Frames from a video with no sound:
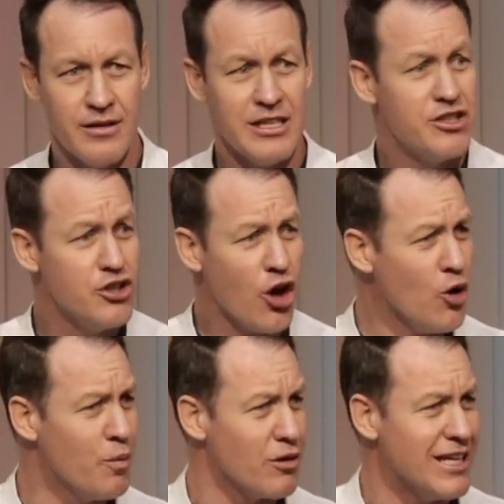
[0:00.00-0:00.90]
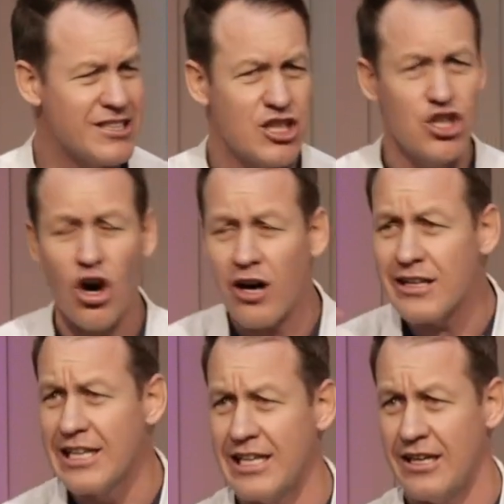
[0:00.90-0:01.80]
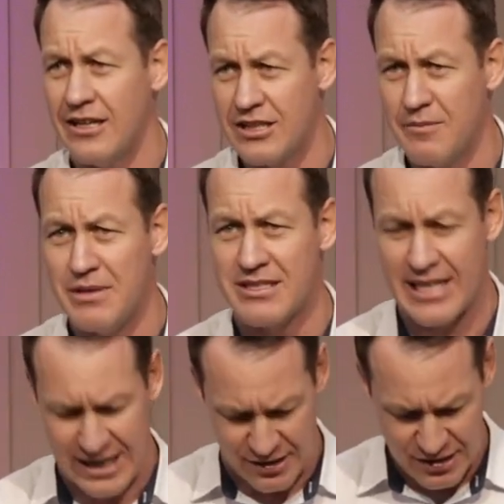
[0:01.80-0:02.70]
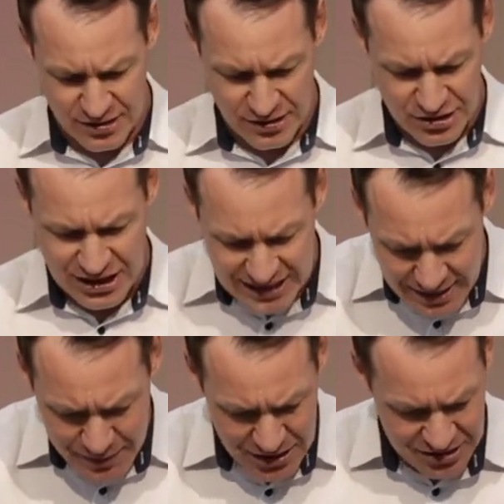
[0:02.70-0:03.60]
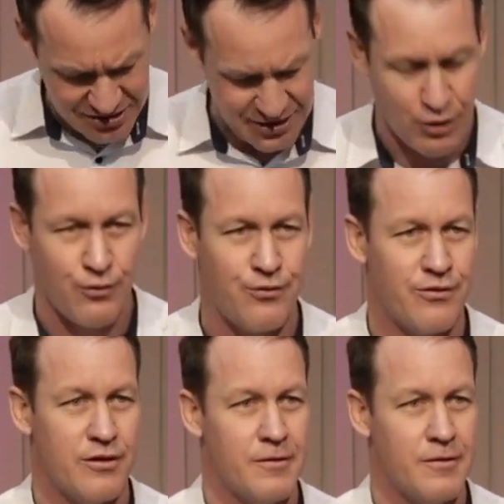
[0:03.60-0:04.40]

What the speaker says: It's noble. It's godly to miss out, to limit yourself.